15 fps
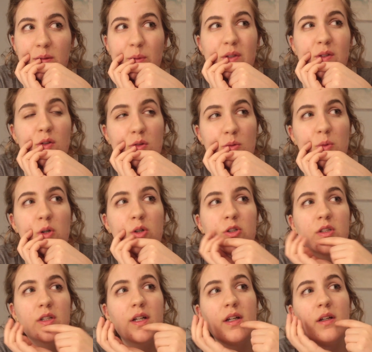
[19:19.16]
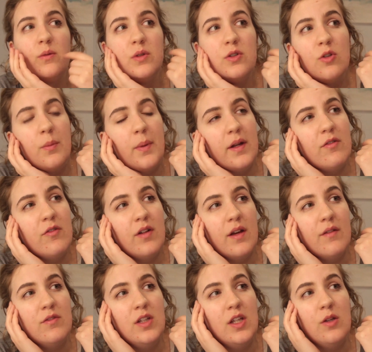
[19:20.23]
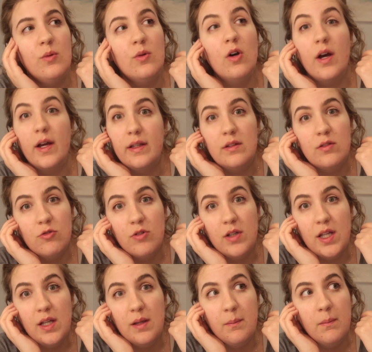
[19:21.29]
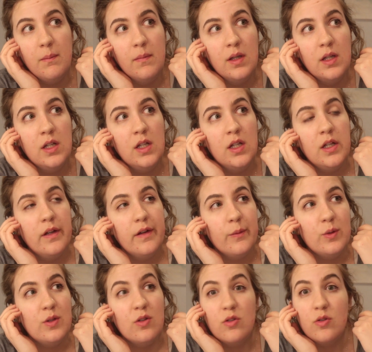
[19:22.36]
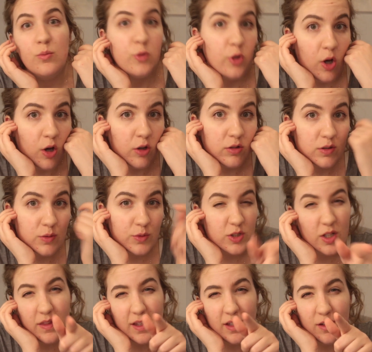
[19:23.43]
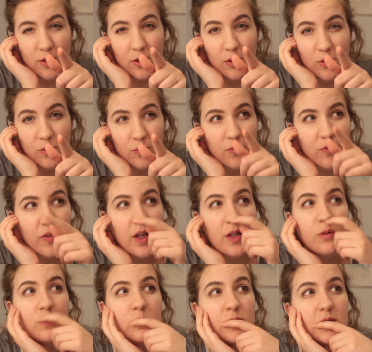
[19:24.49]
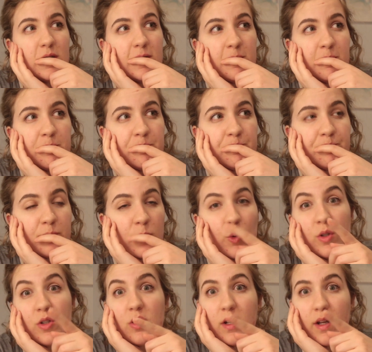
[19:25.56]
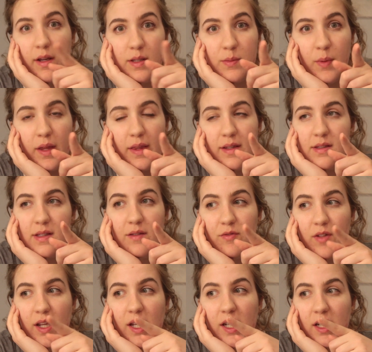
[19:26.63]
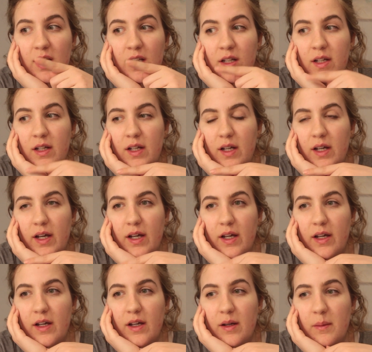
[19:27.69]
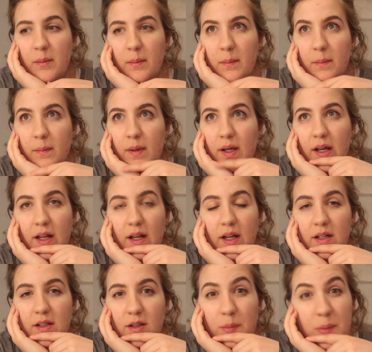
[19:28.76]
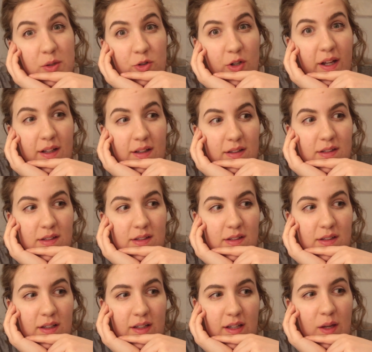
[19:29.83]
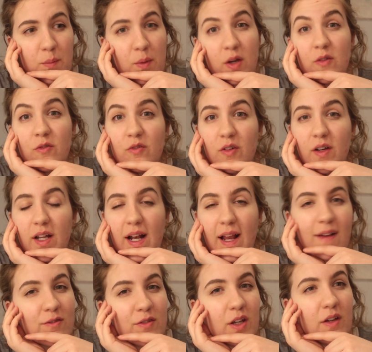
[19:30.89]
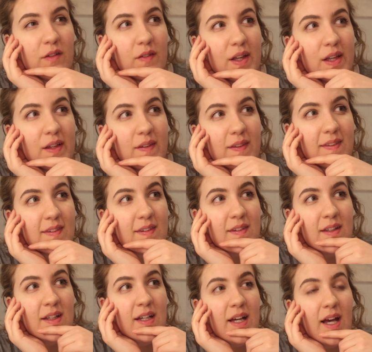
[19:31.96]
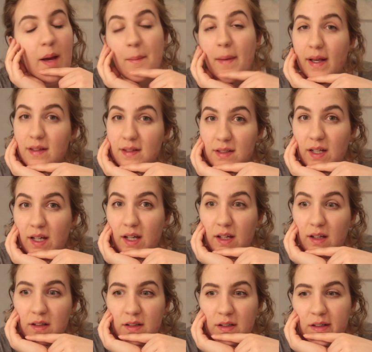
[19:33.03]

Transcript: We saw the water, we saw Bedford Avenue, got ice cream, we saw some dogs, which I think you filmed. Went to a nice bar this evening, had a couple of drinks, came home for leftovers and pasta,